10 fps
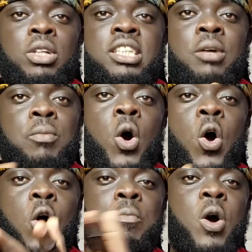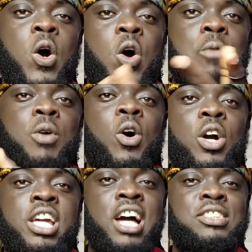amo say mo mo
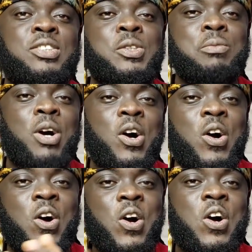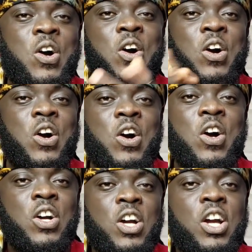mo yesu
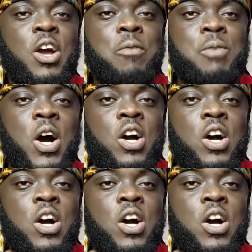mo mo.